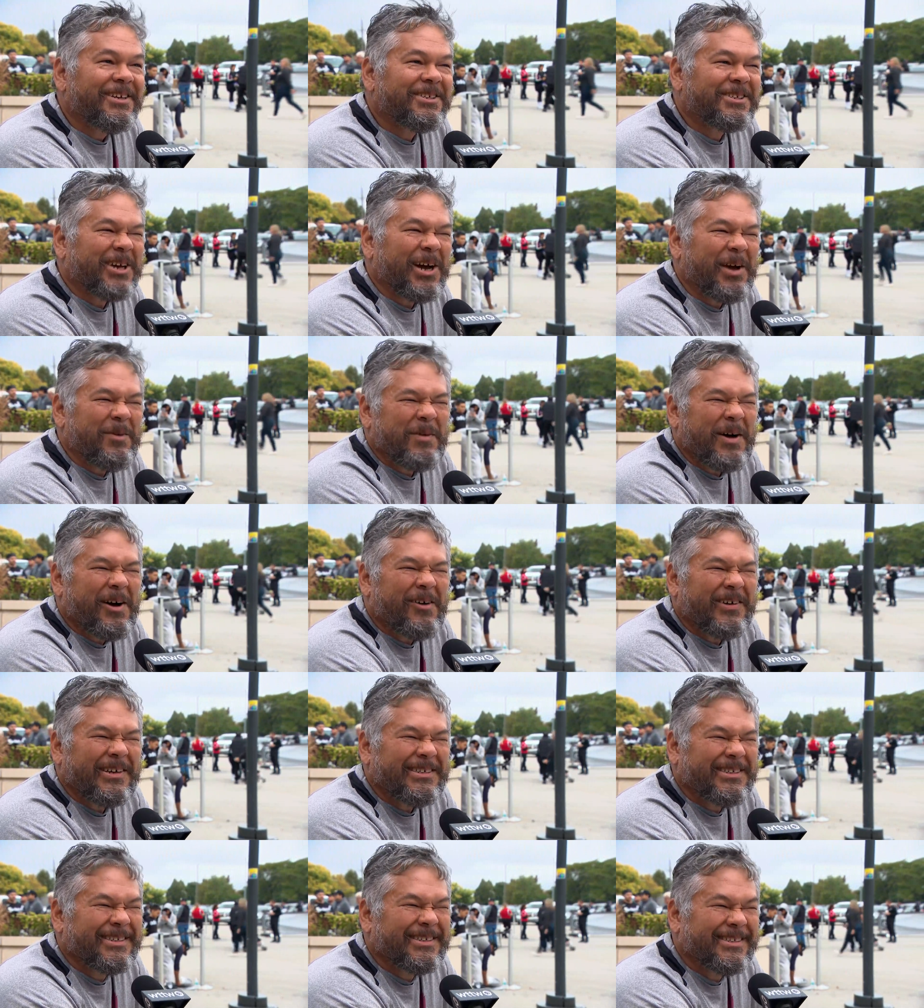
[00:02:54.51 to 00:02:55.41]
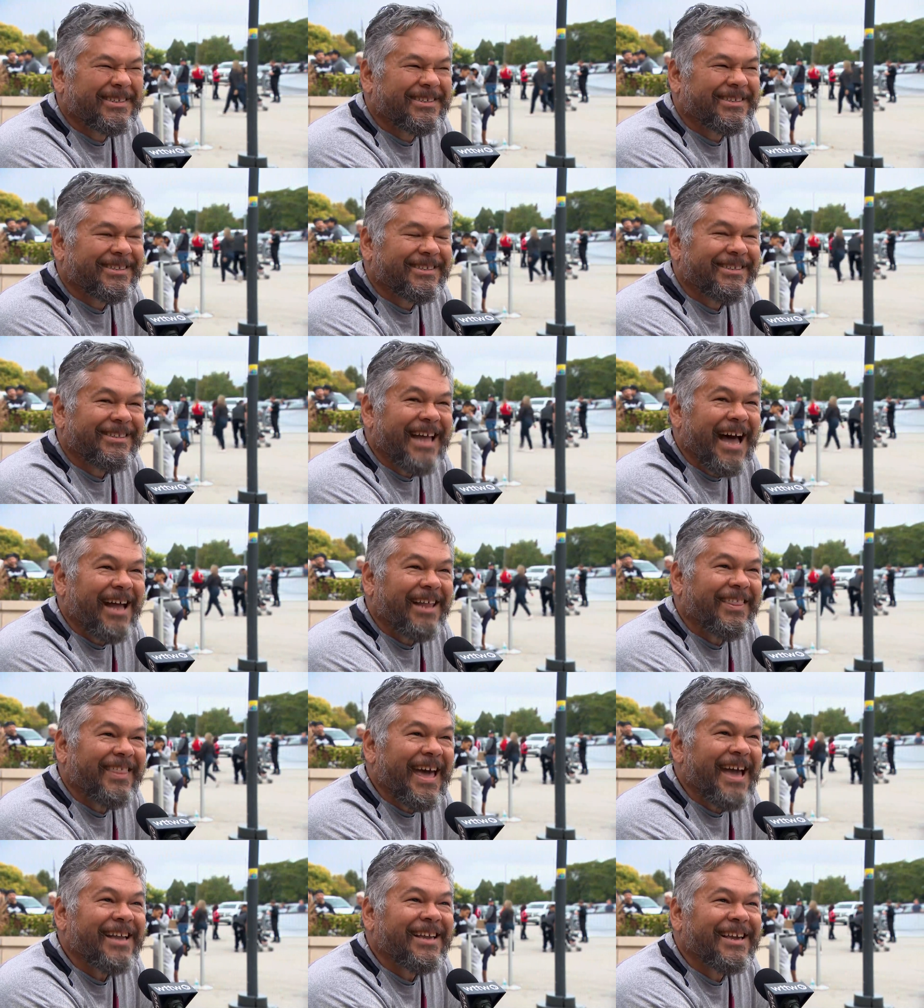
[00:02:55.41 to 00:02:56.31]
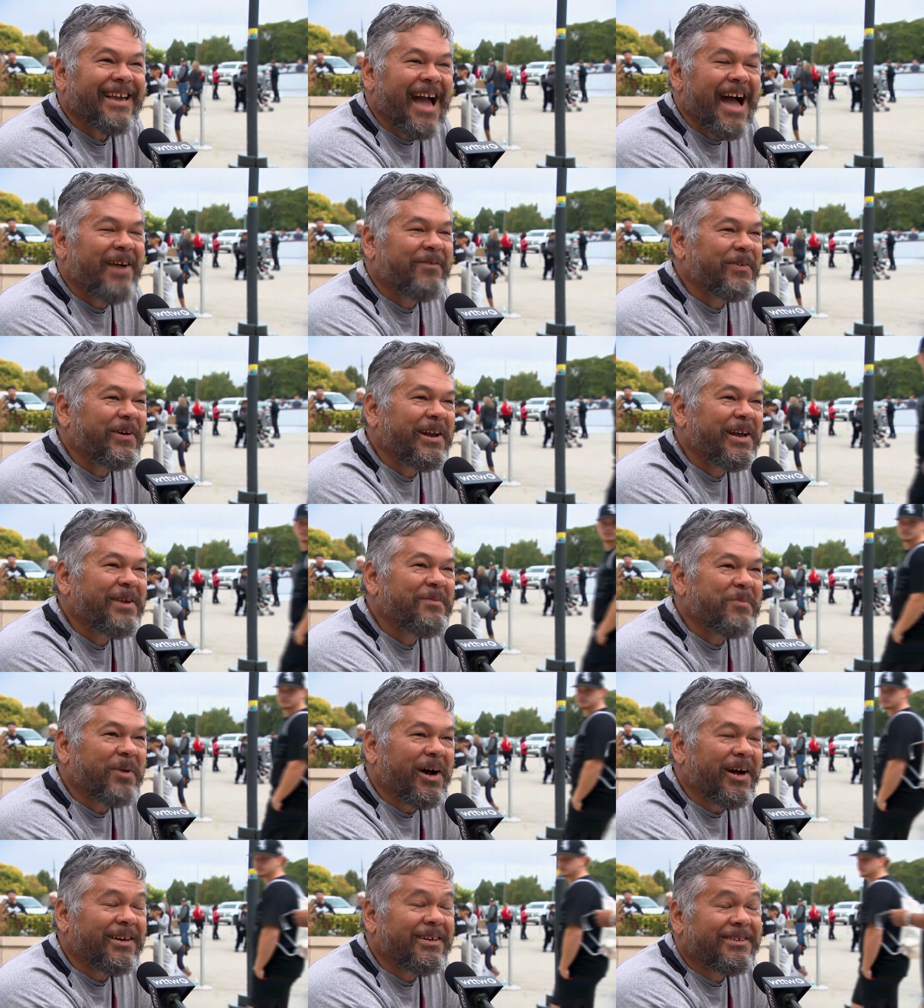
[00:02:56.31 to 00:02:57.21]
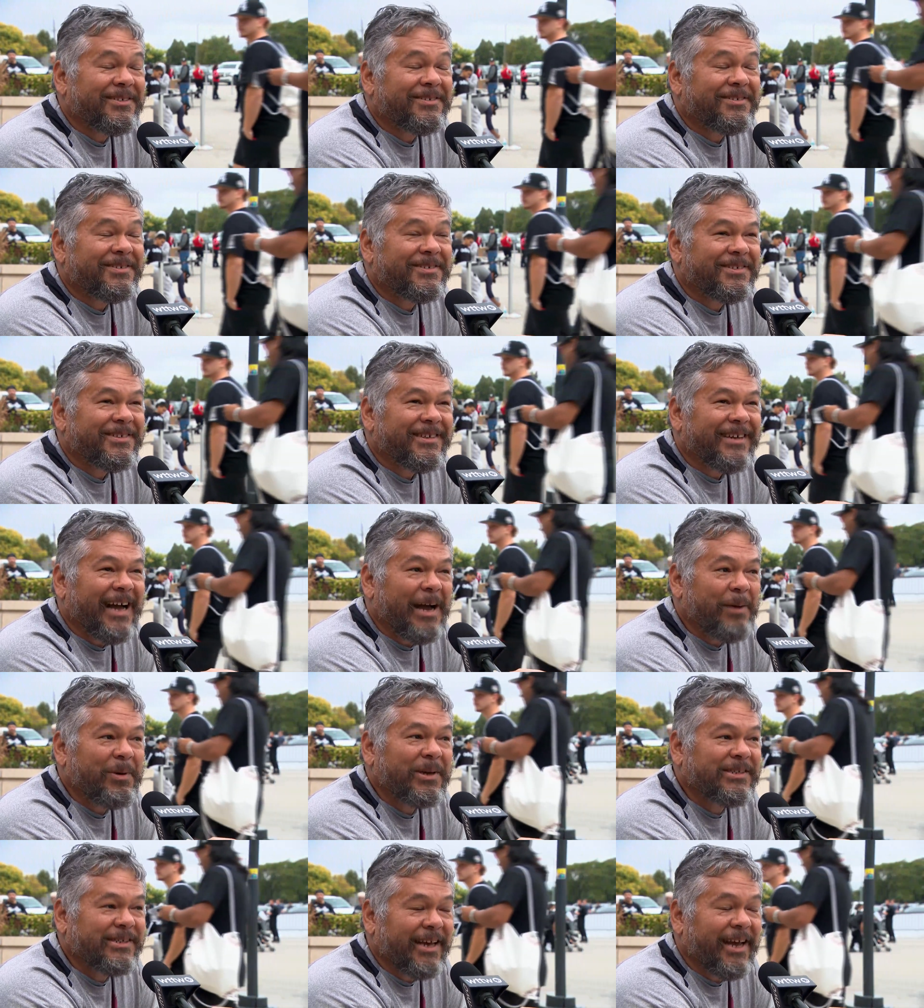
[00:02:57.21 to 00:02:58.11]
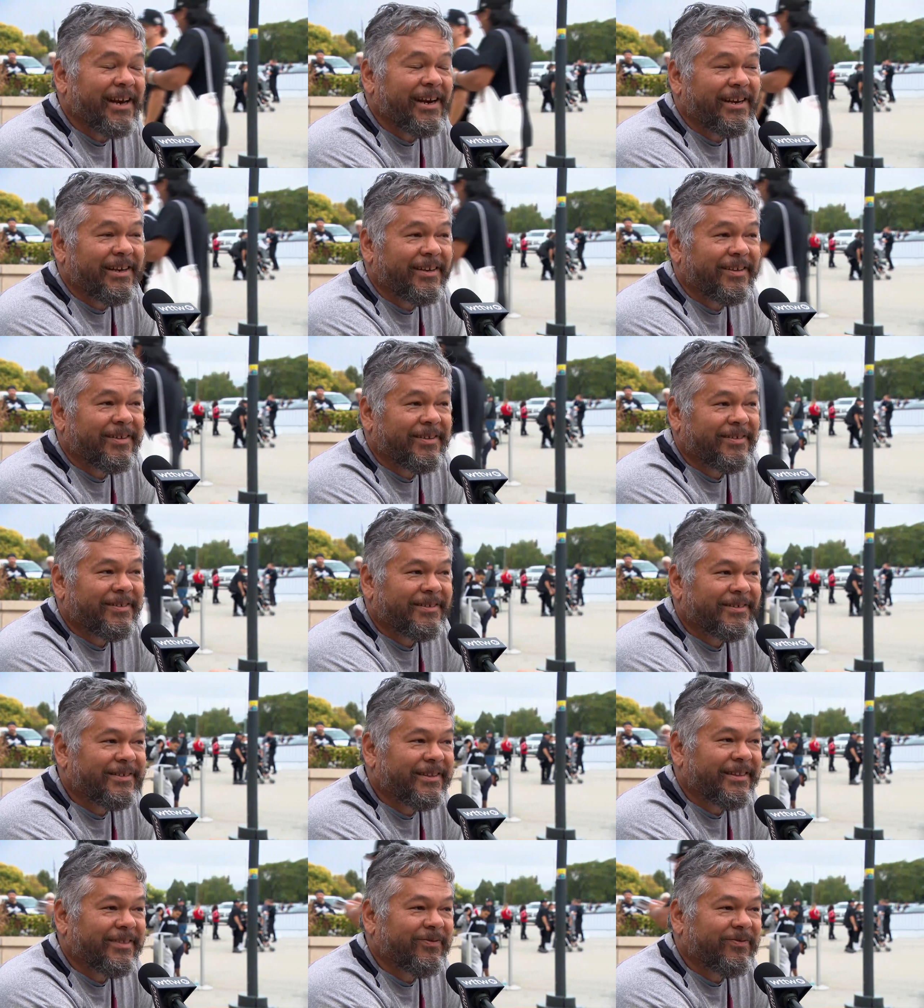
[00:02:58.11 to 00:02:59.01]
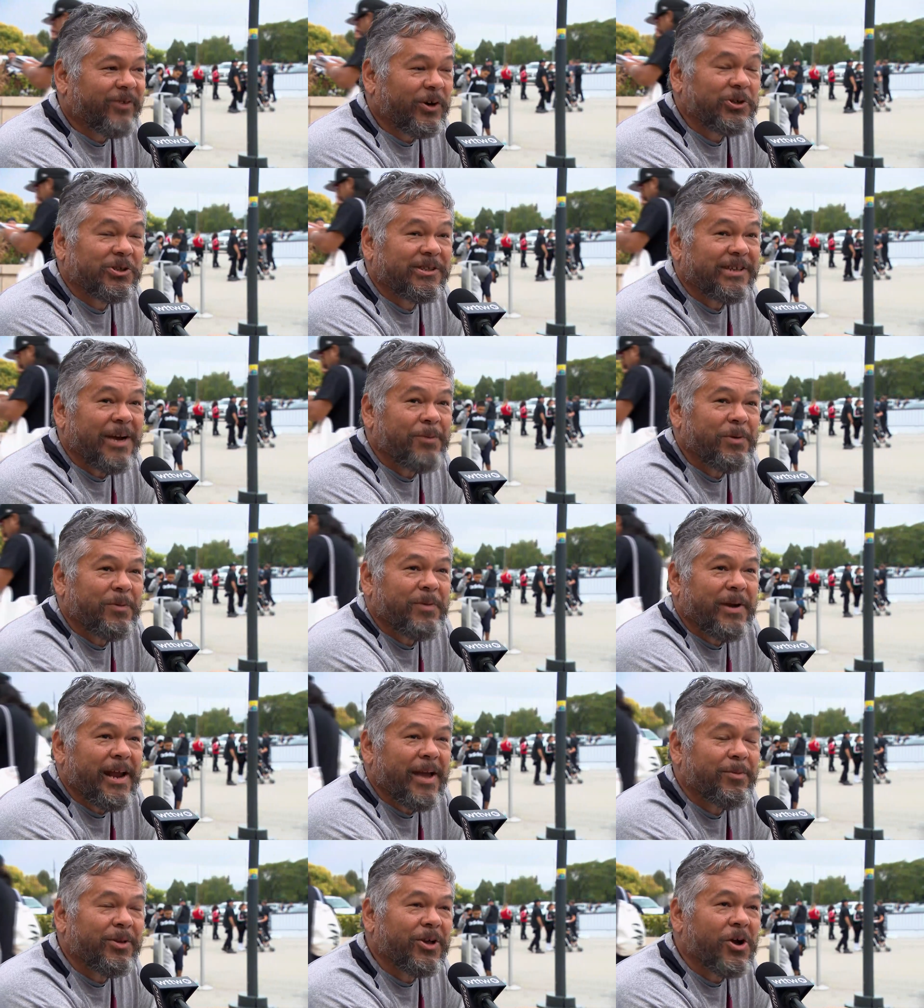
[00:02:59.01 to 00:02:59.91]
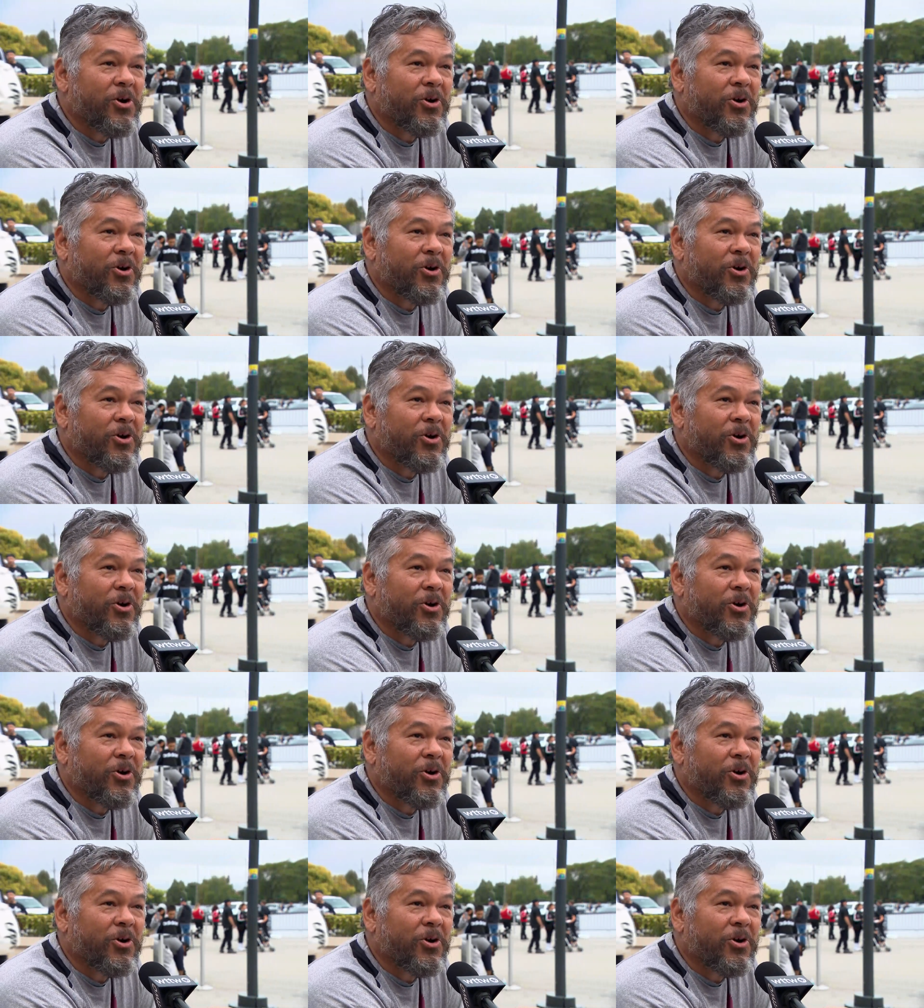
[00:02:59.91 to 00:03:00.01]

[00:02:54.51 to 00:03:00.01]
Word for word: So I'm always not that confident, but I'm excited first time we've been able to